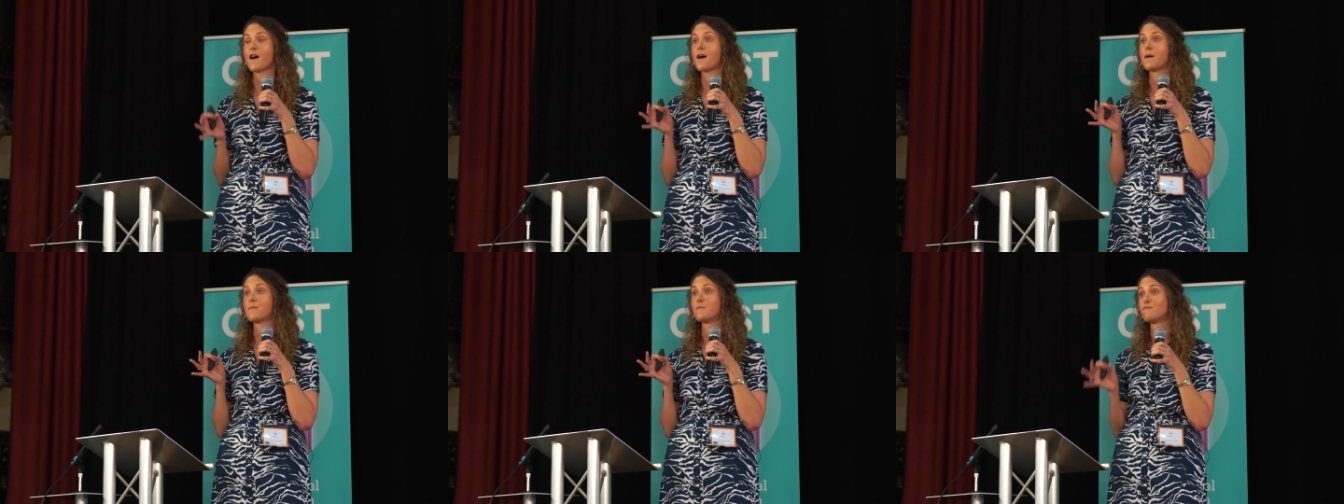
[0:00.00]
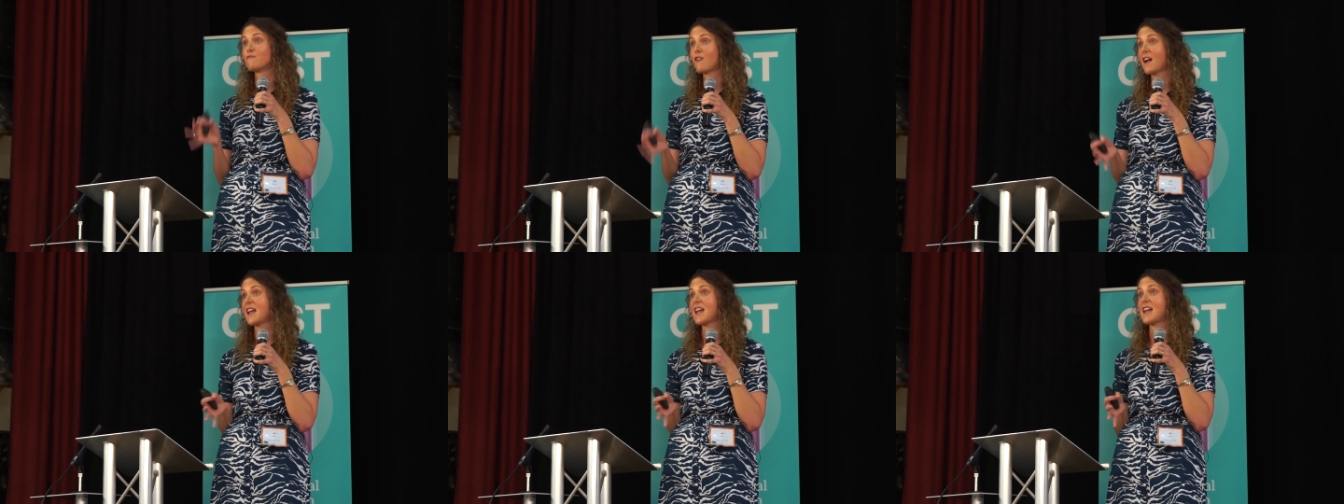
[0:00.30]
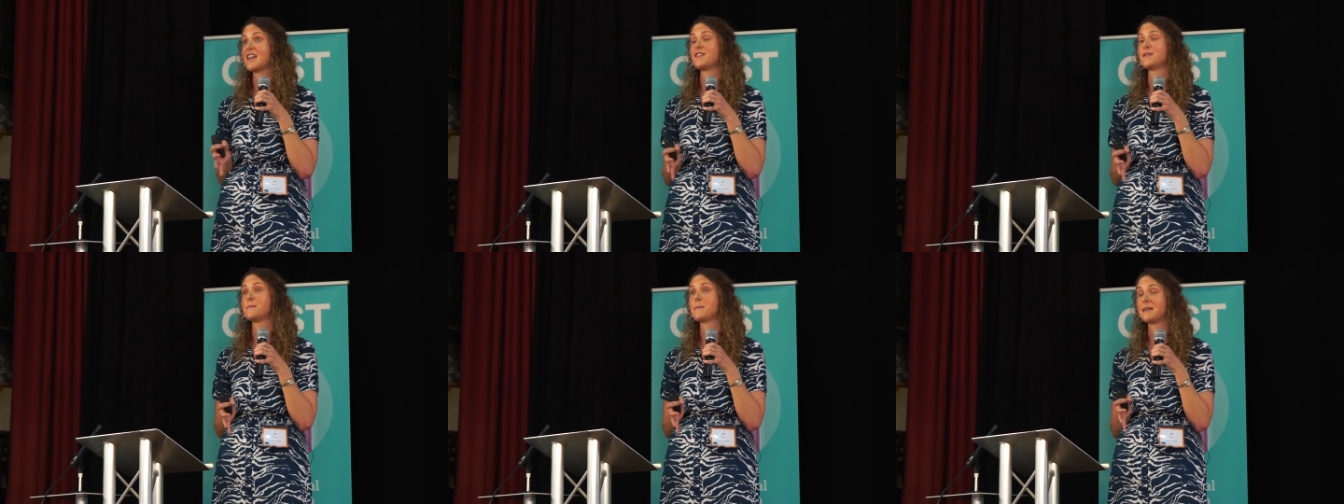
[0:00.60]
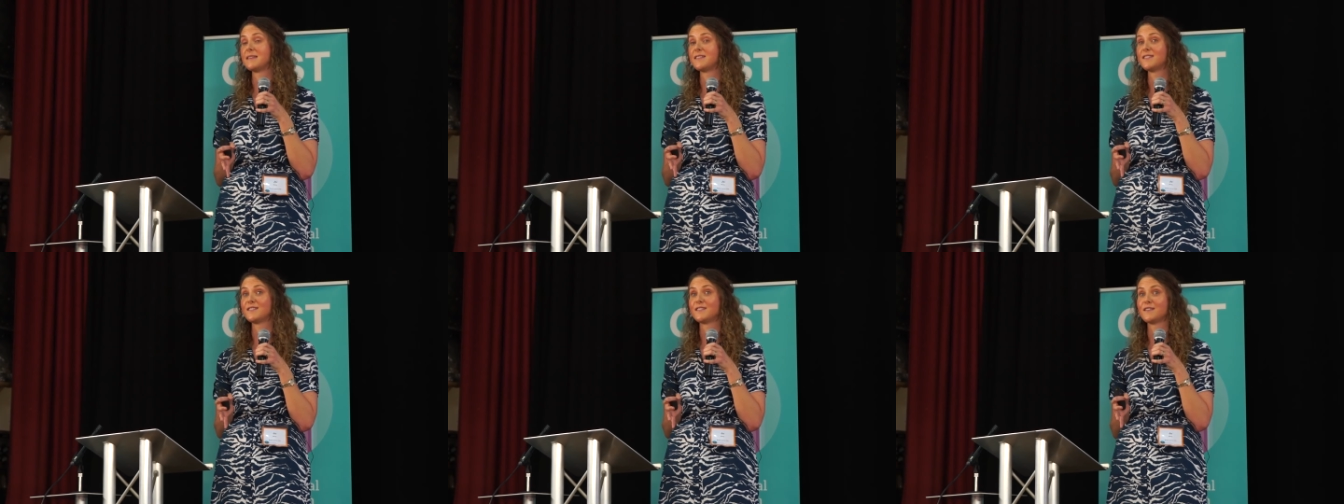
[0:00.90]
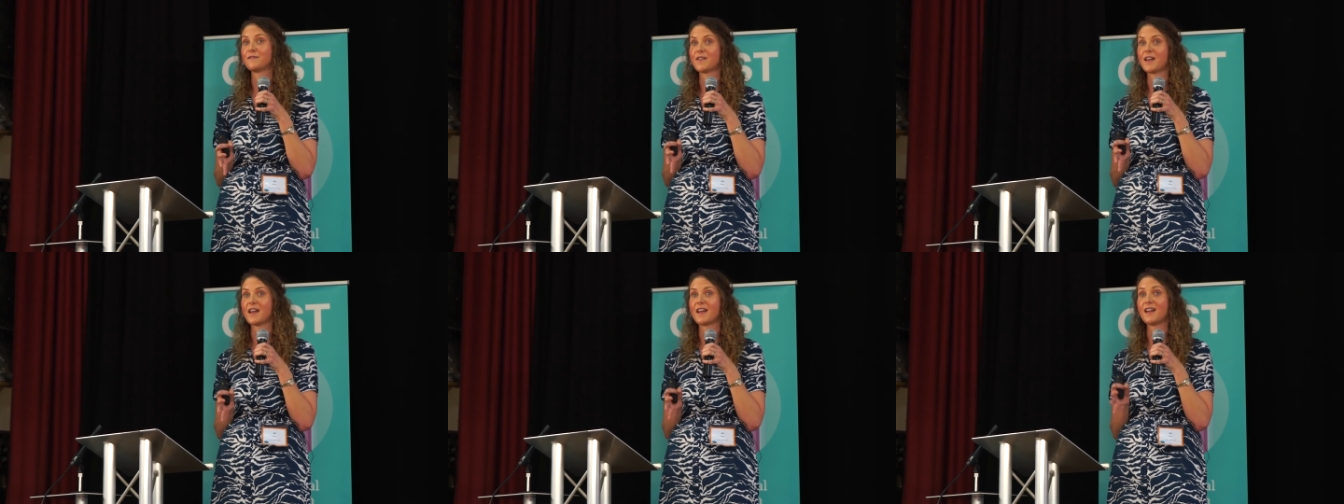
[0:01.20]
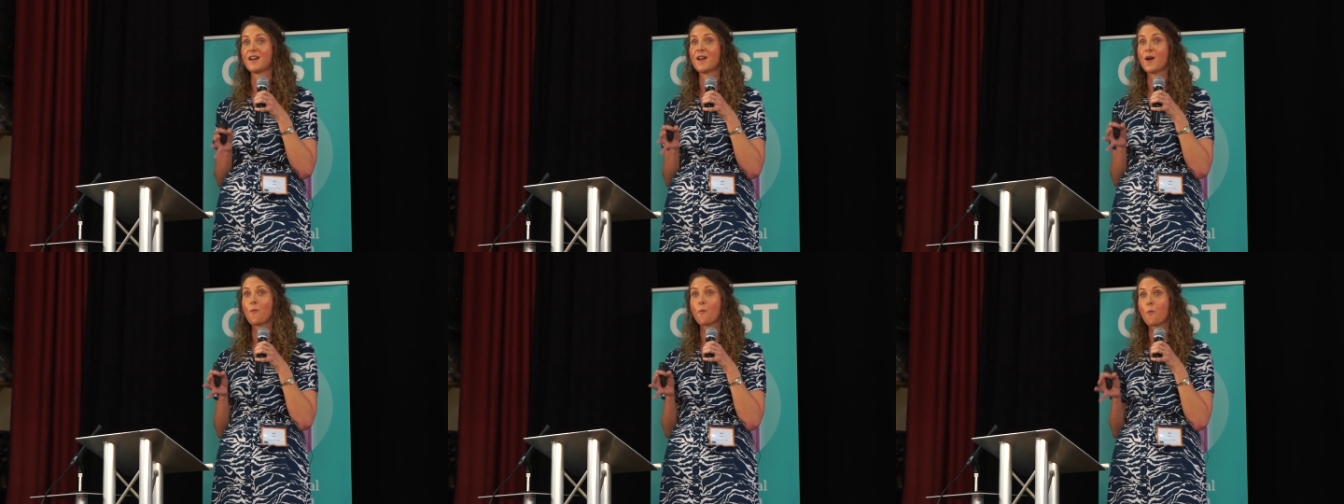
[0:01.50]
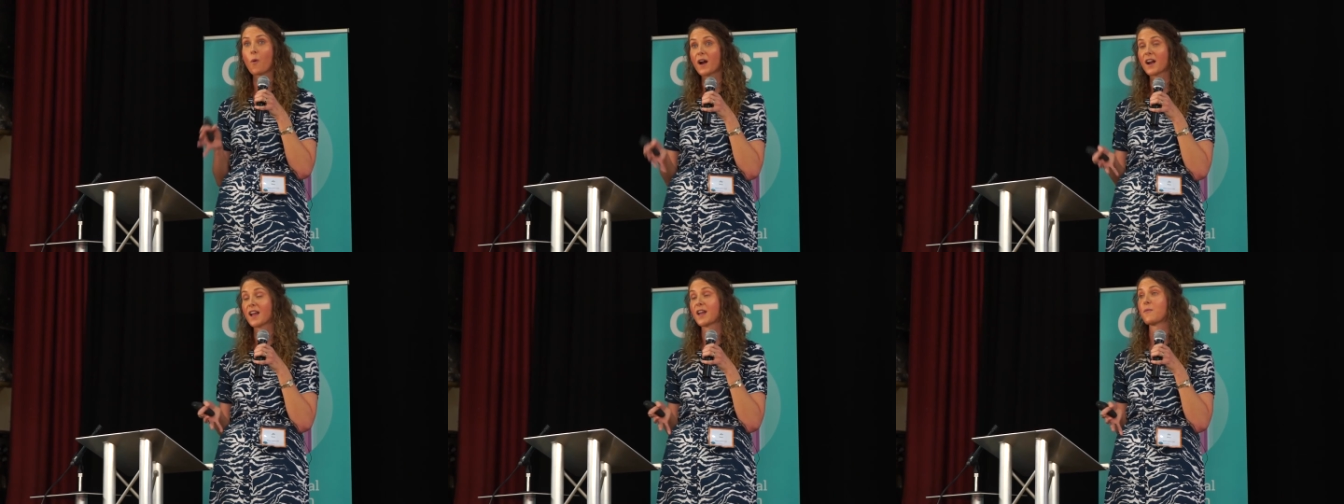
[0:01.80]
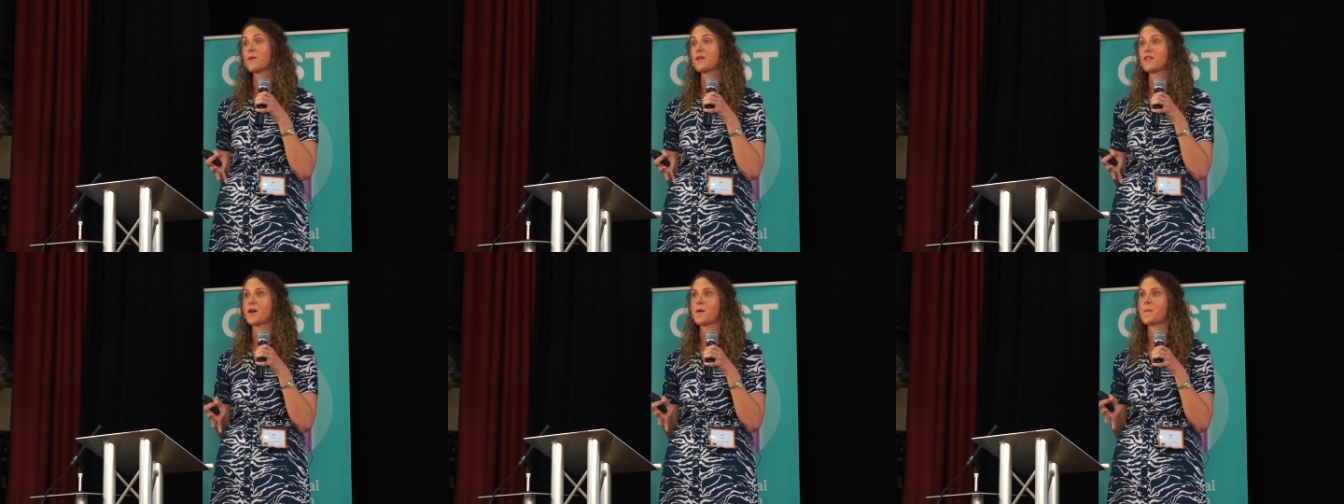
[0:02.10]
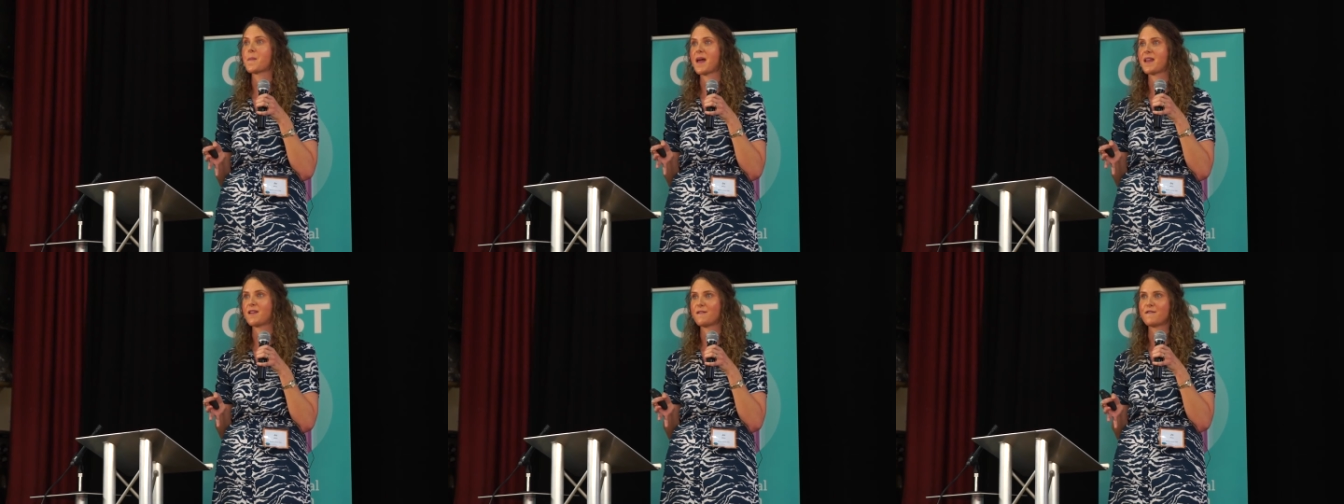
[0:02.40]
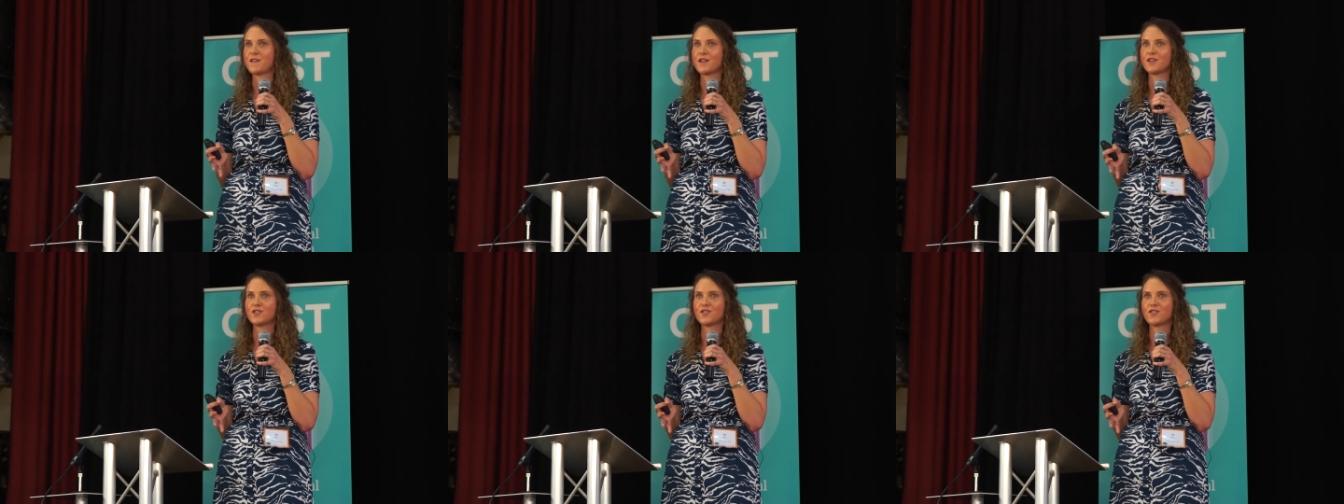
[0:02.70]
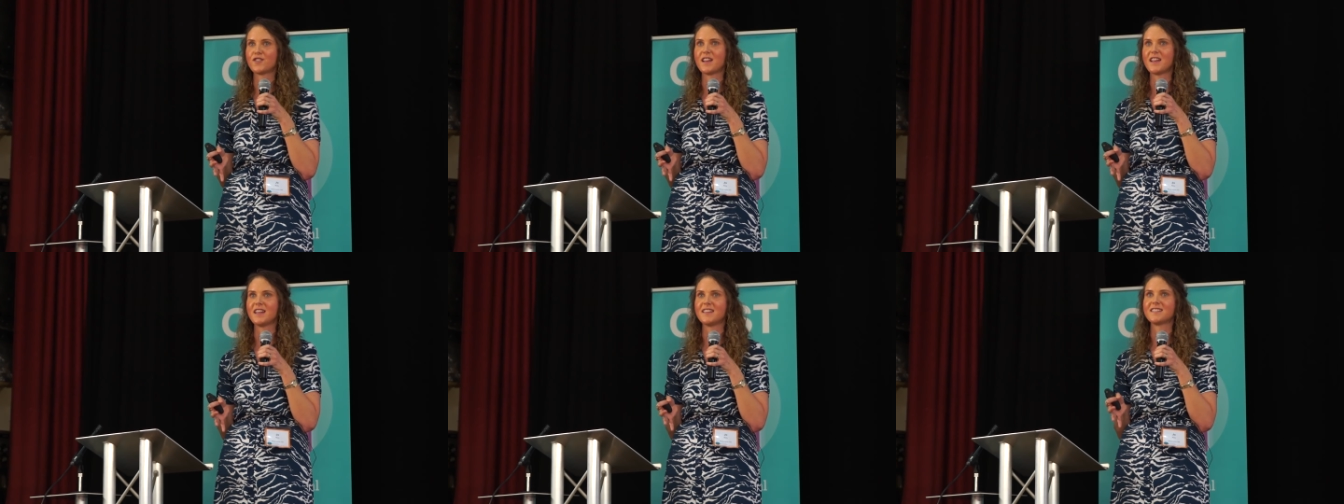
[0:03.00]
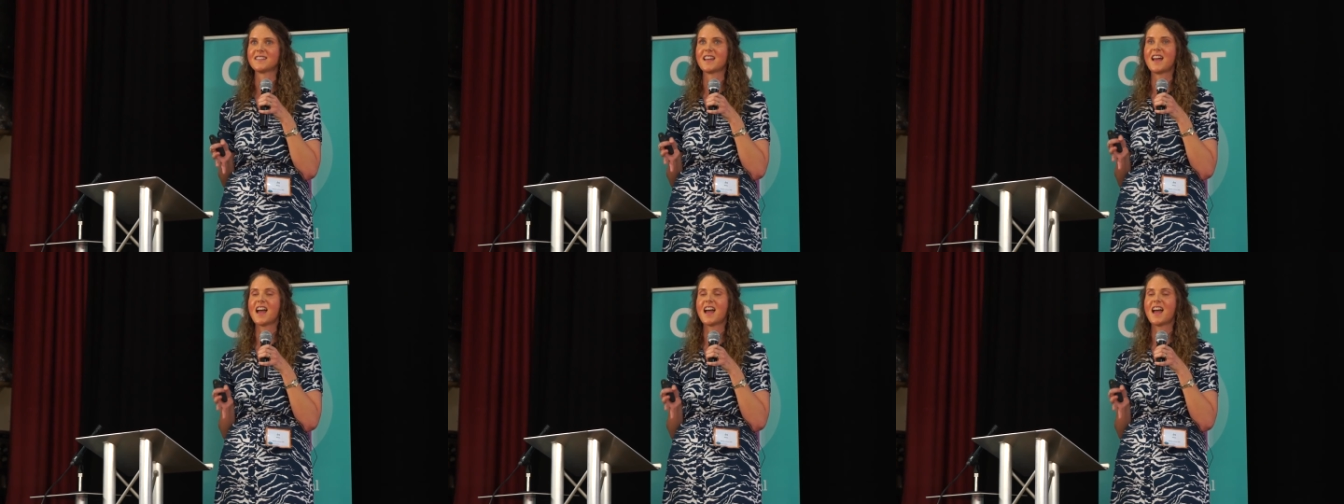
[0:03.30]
right in the midst of it, working with our beneficiaries